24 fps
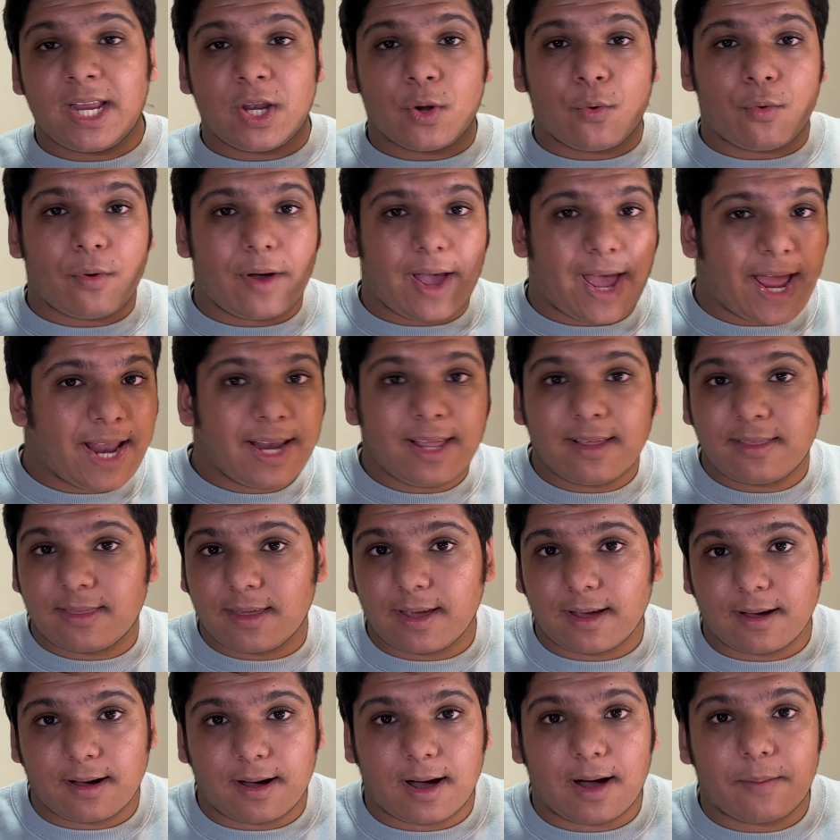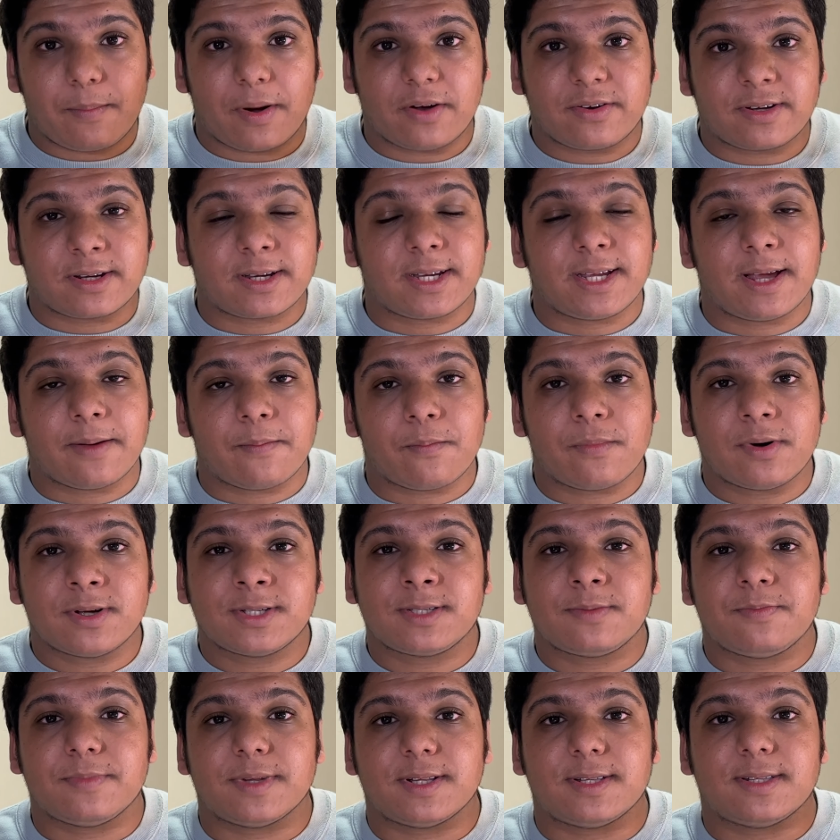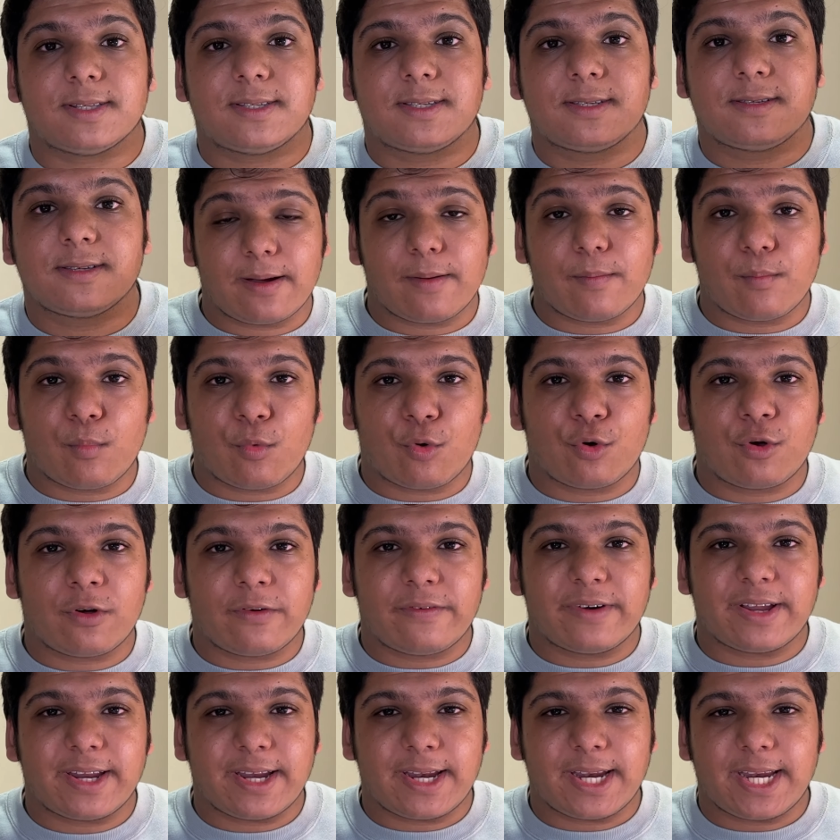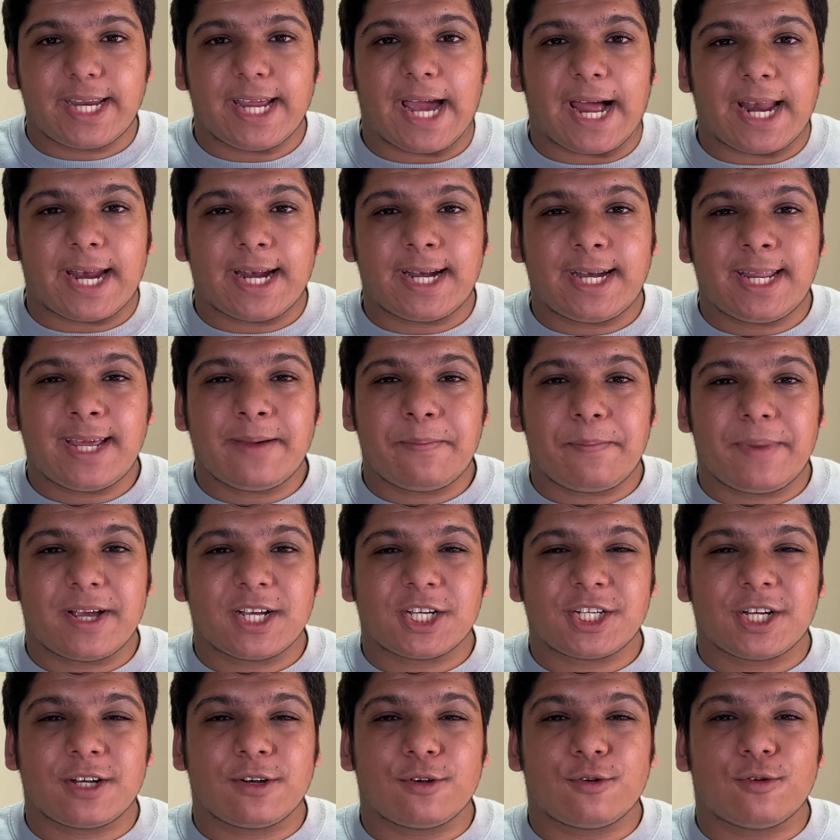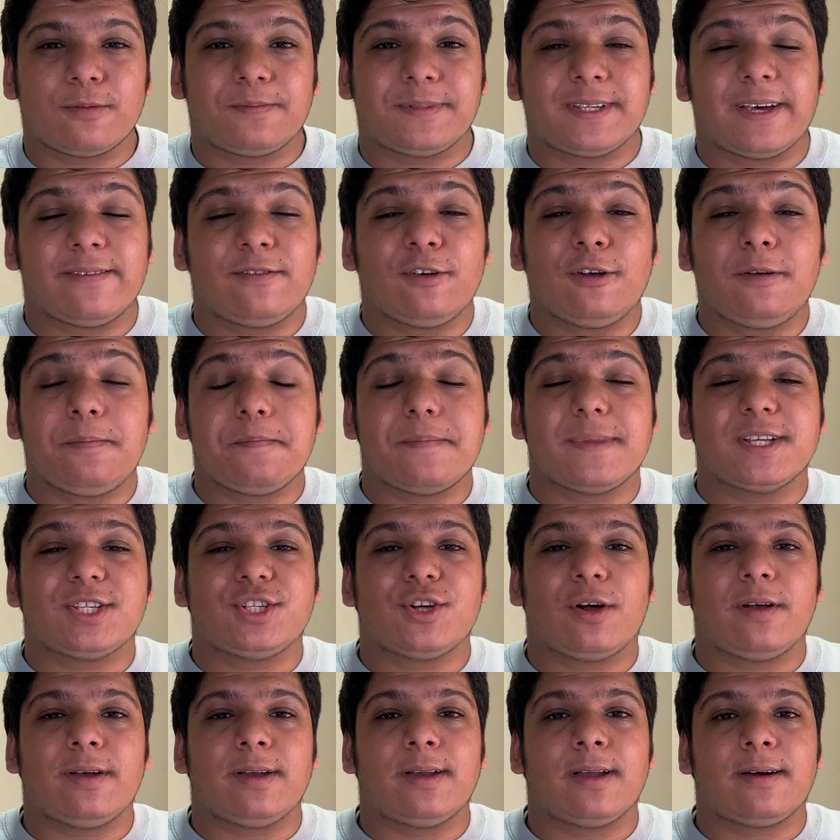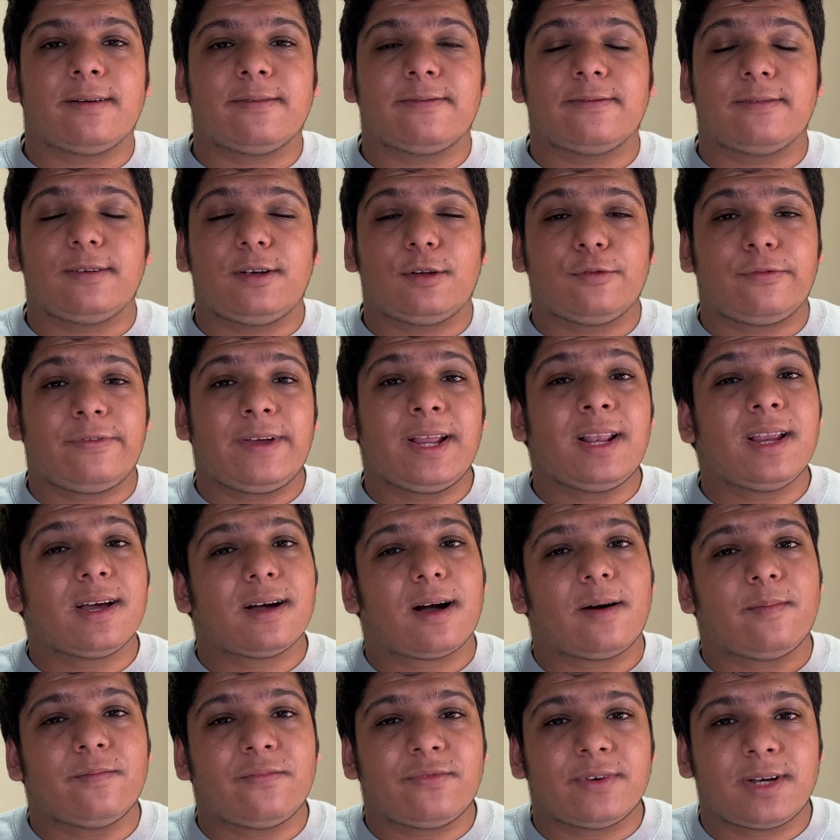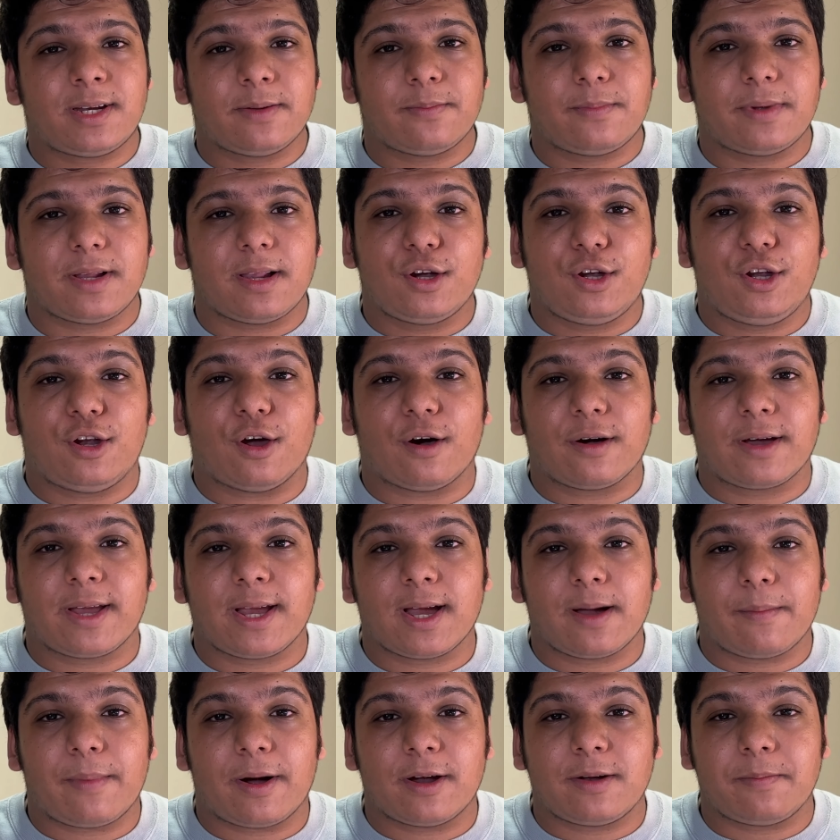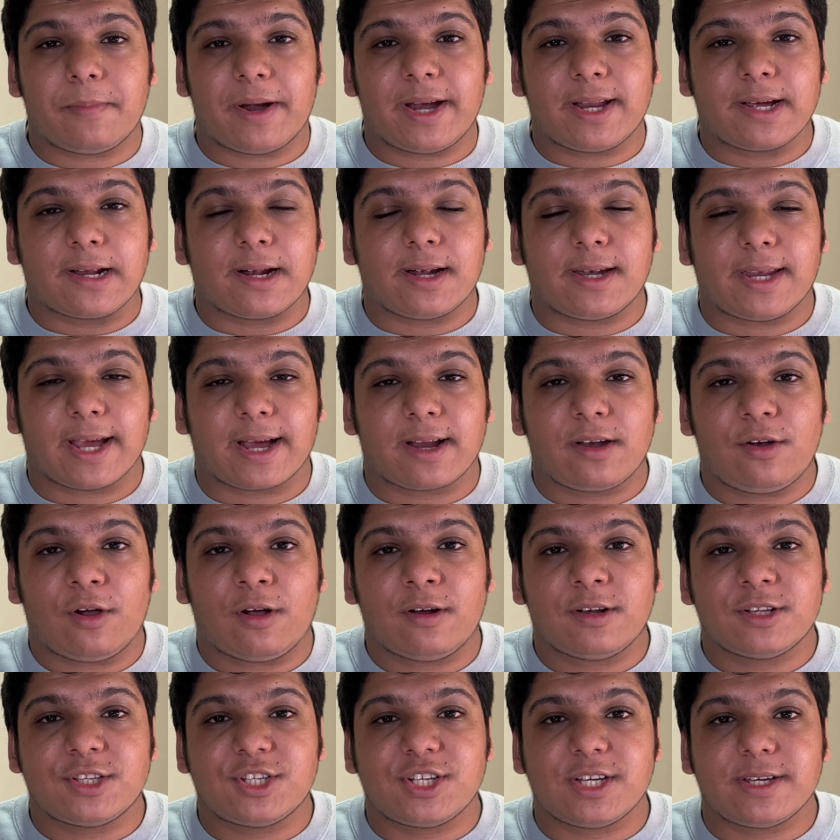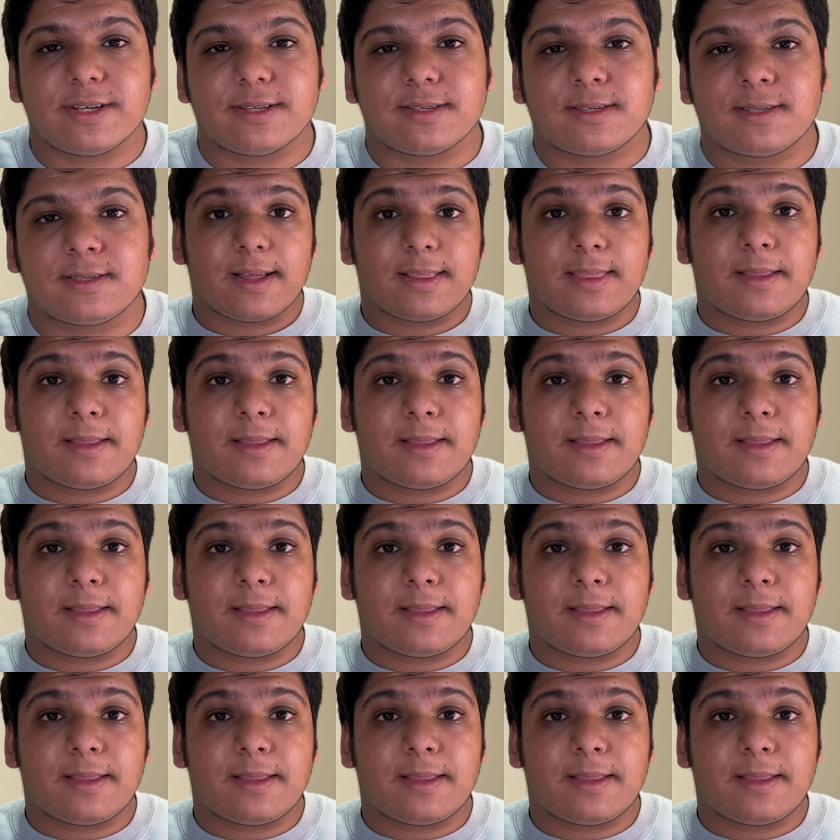know anything about reimbursements. Moreover, in reality, patient groups have not matured enough to feel comfortable talking about medical technologies.